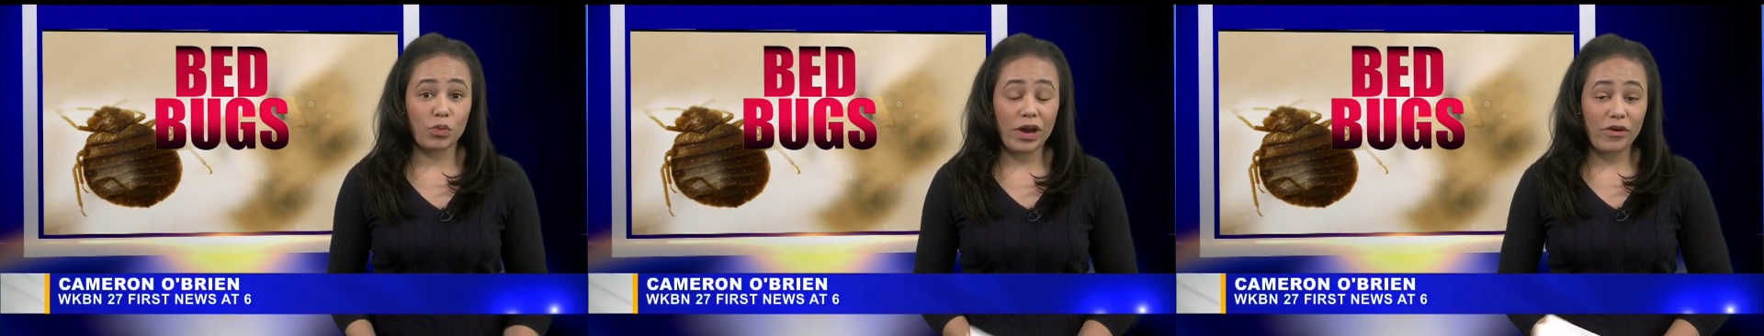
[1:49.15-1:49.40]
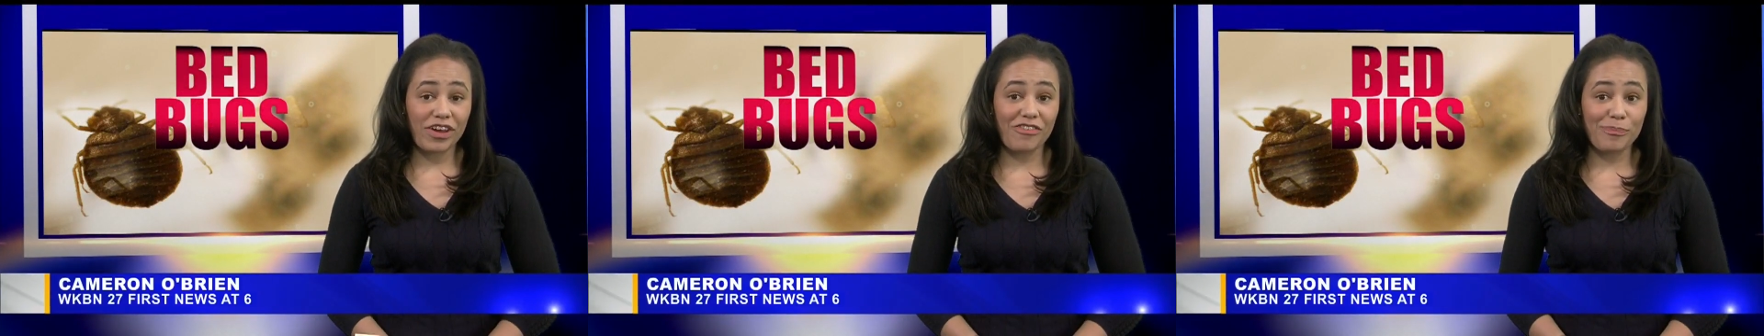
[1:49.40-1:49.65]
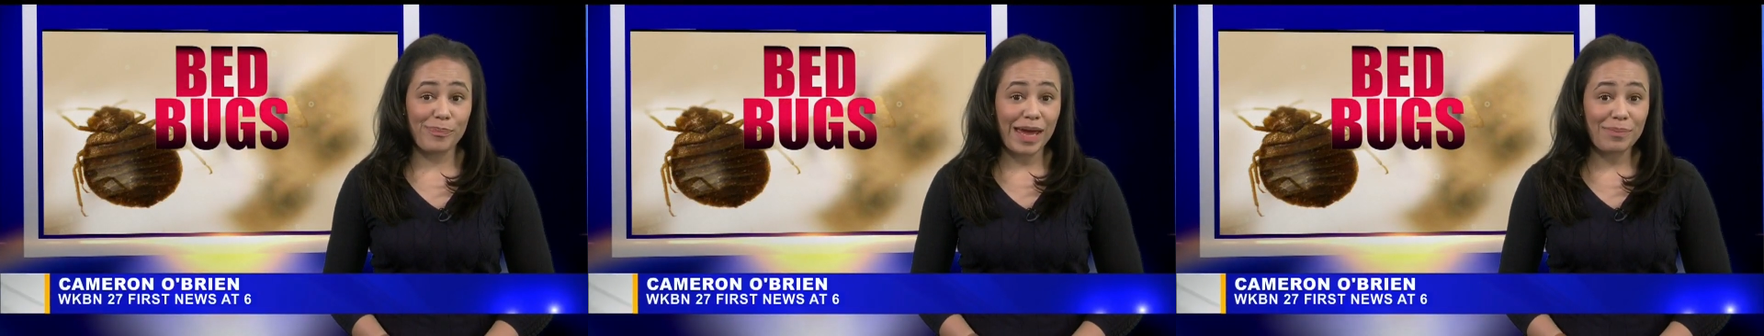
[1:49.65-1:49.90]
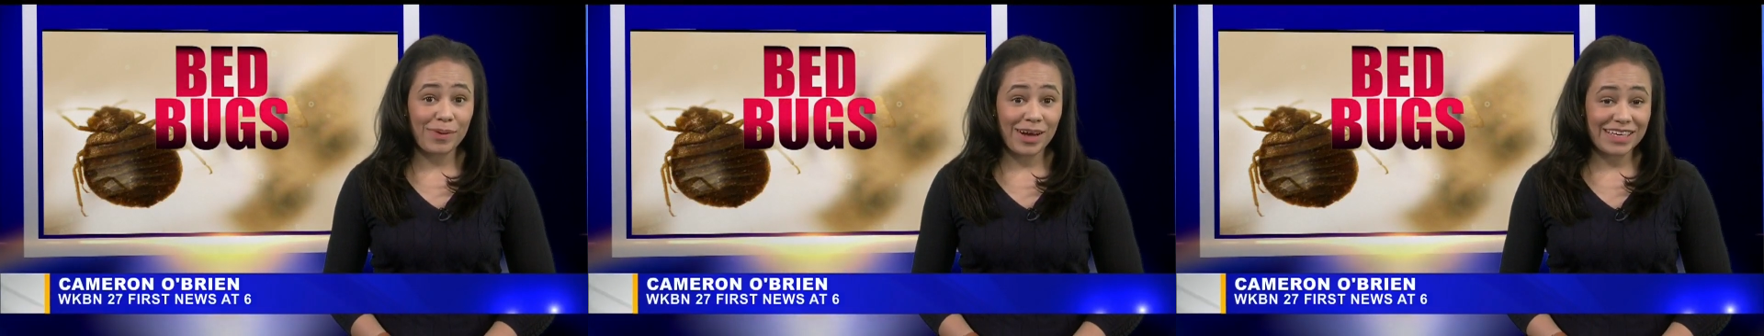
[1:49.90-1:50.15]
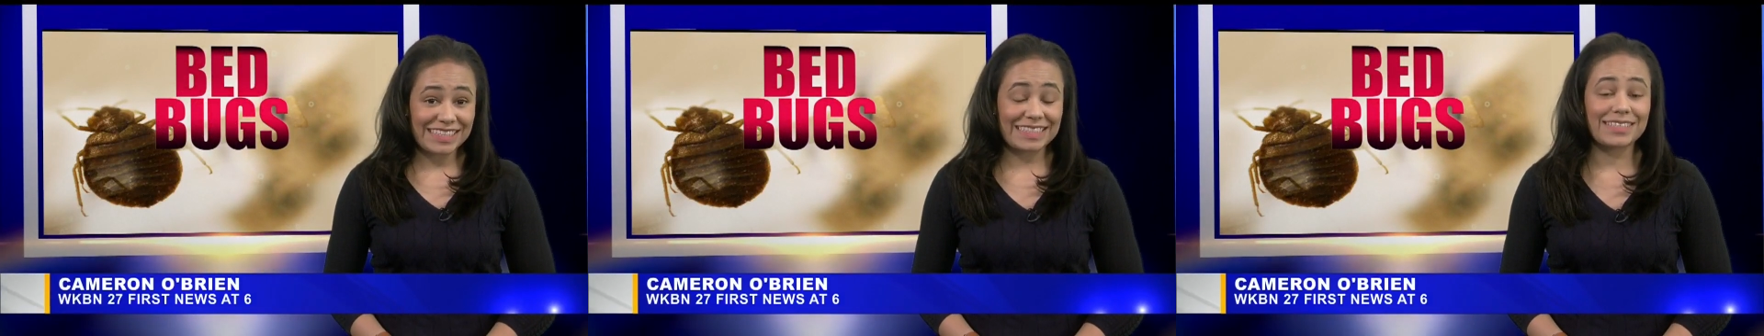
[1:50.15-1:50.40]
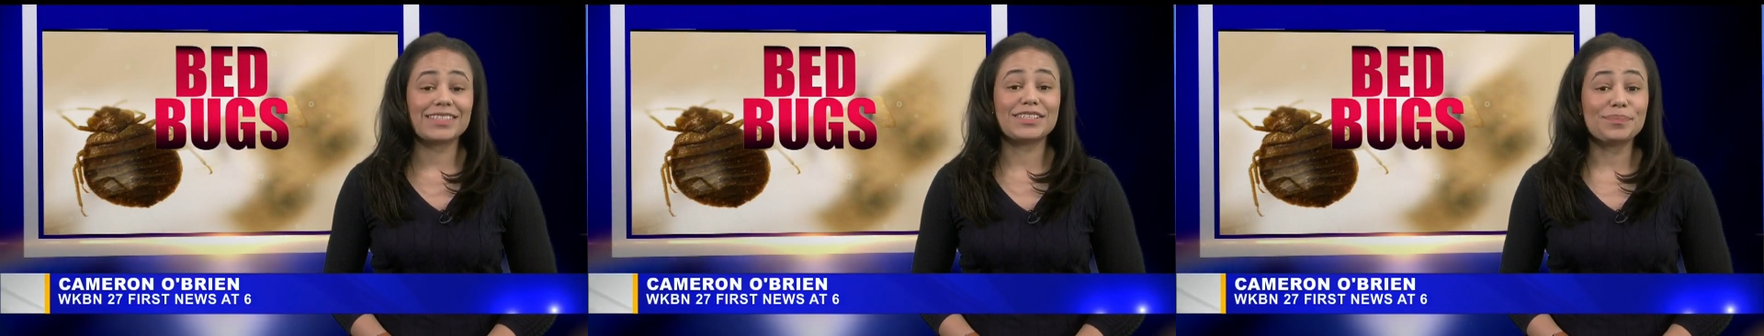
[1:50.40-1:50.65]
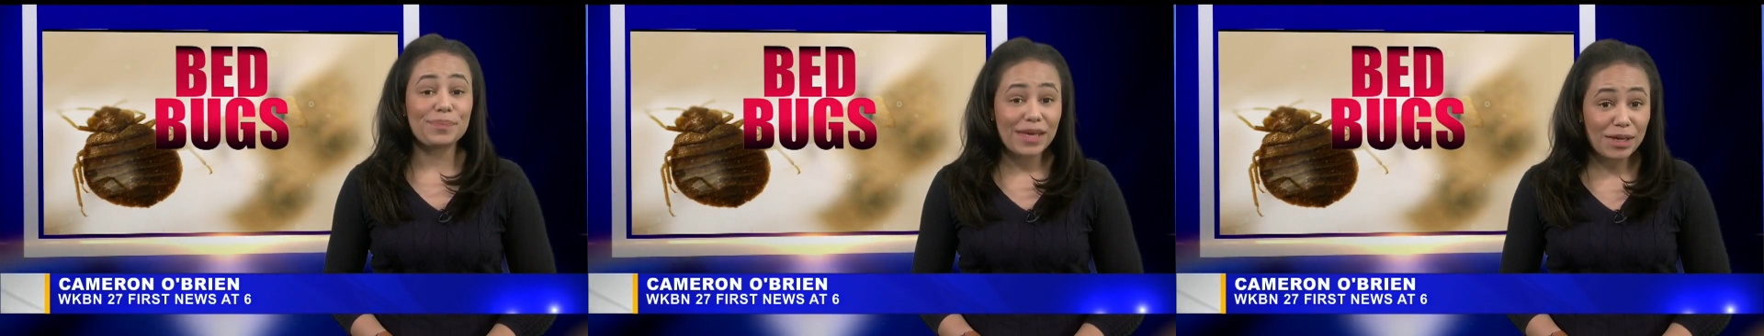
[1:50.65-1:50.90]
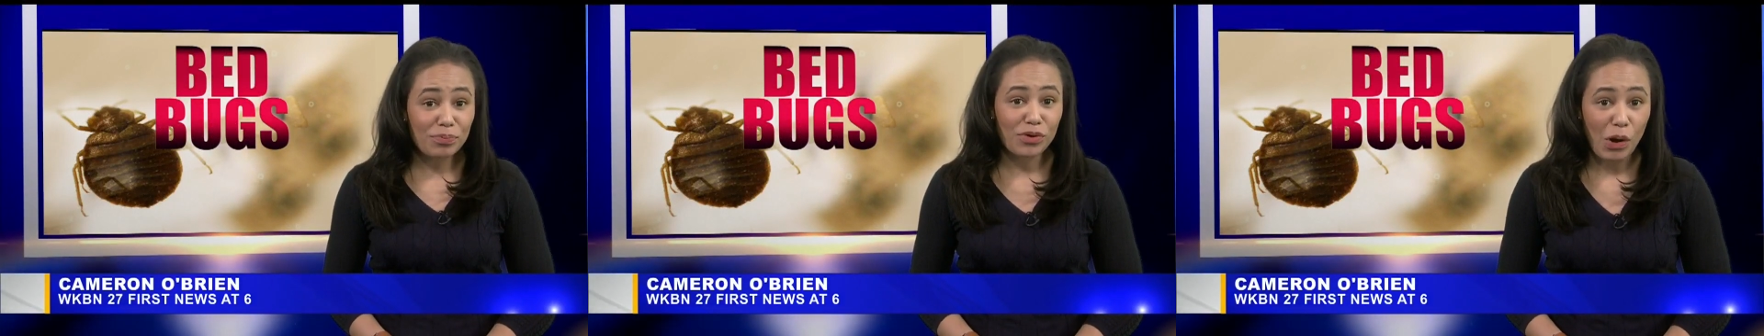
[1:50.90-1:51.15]
wary of bed bugs is to
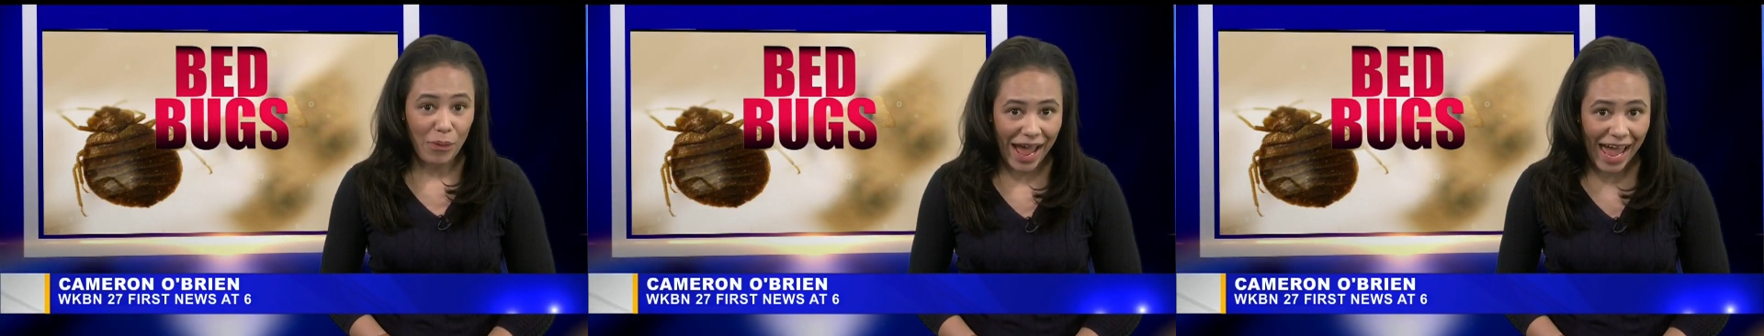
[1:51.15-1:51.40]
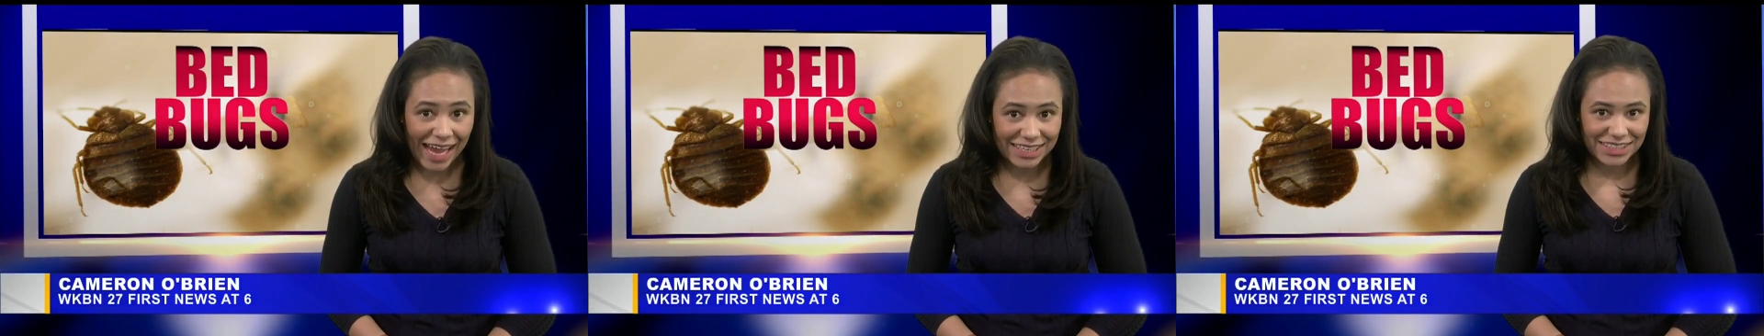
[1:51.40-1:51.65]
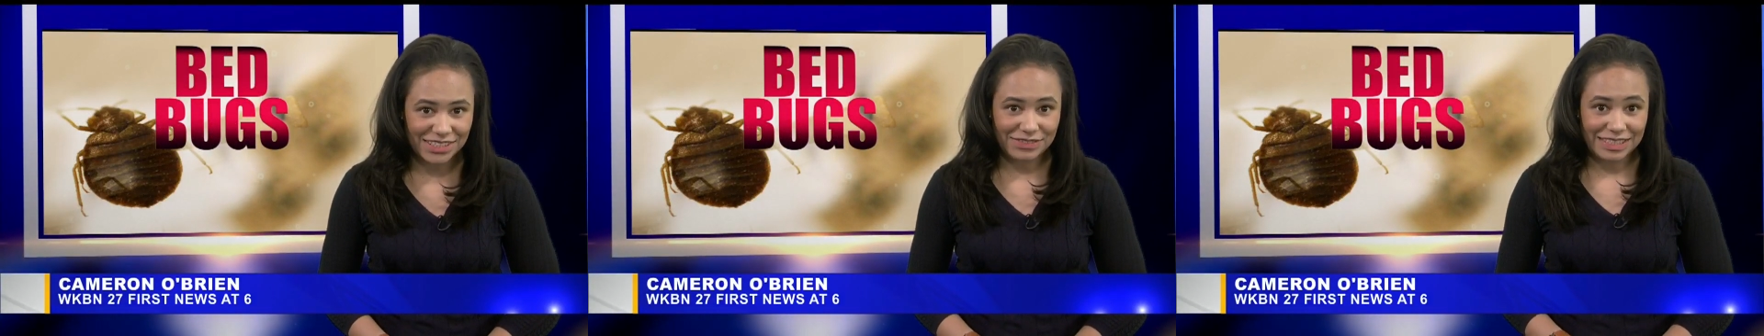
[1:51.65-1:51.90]
be proactive.